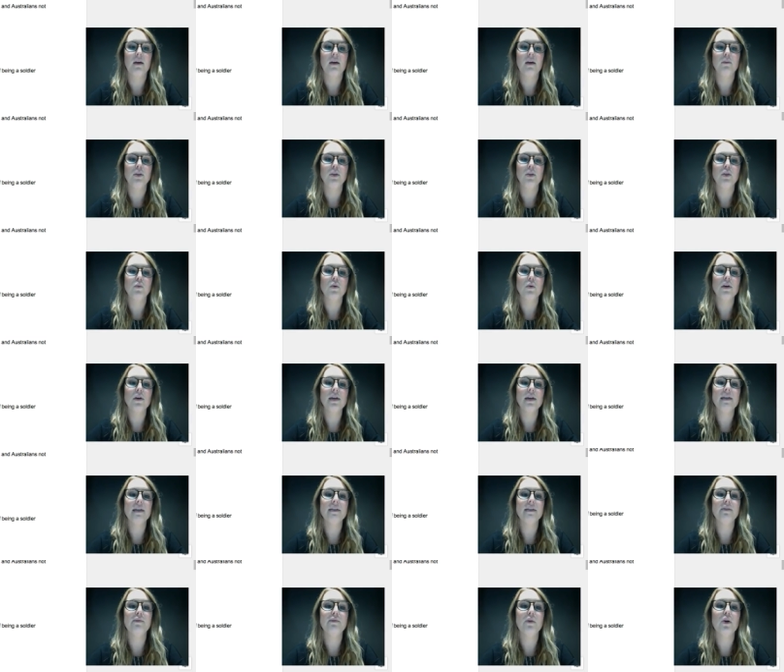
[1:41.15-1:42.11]
which war
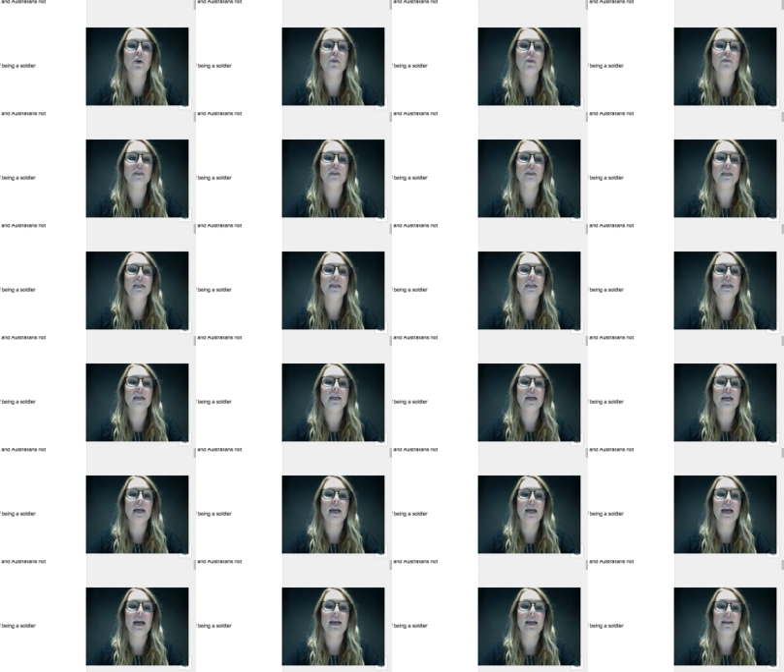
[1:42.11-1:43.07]
he's involved in,
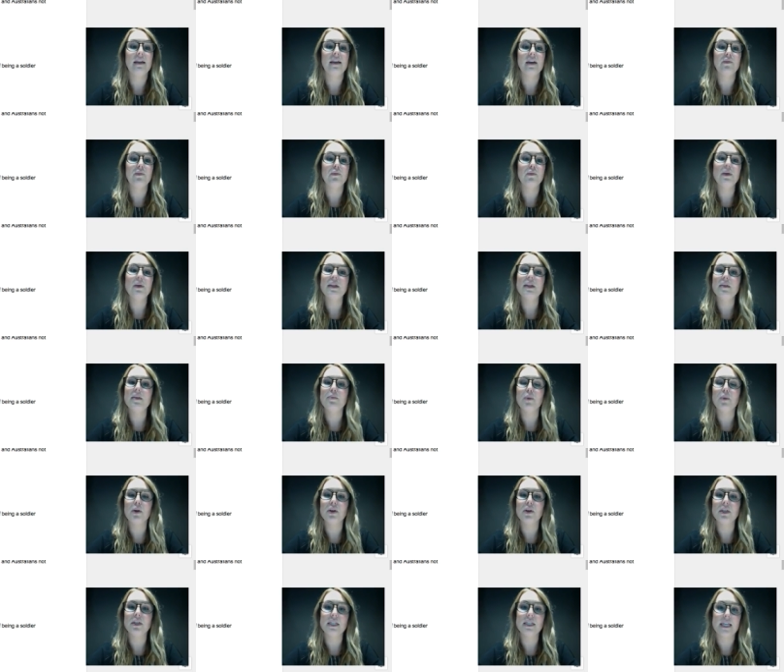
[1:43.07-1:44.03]
and then I've really
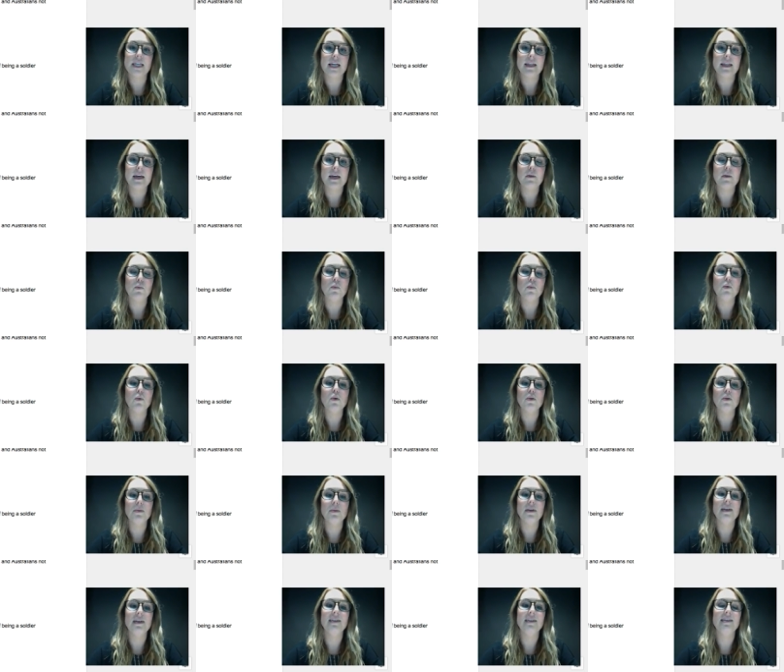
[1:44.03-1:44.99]
broken down that war,
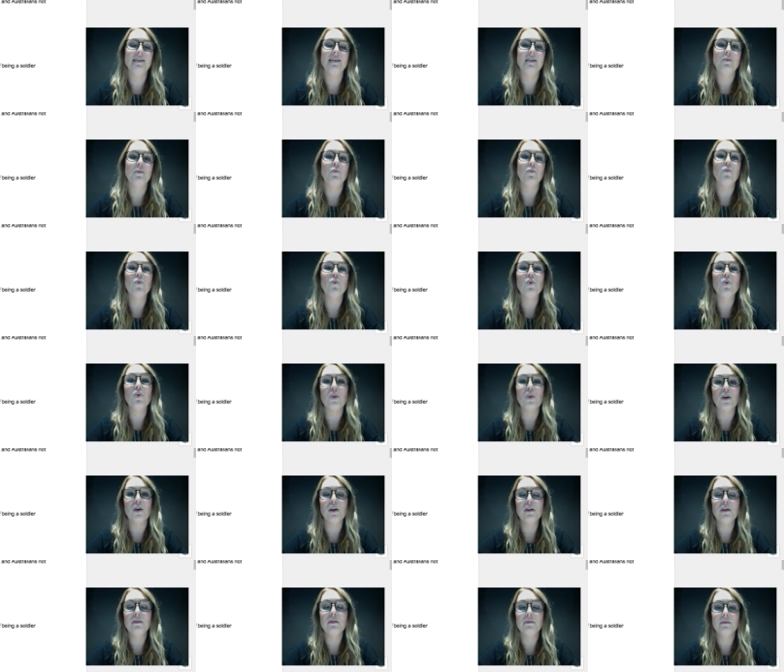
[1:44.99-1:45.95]
because the
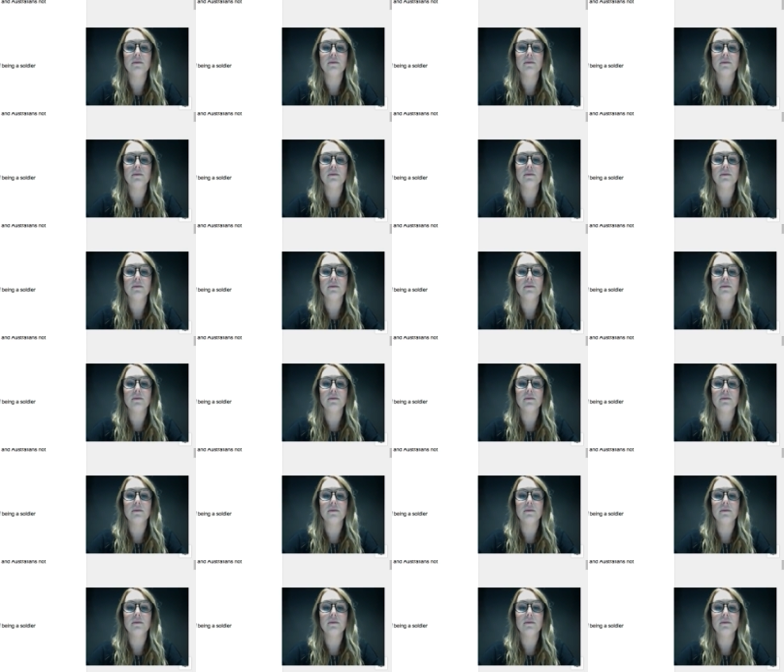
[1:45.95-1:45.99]
war,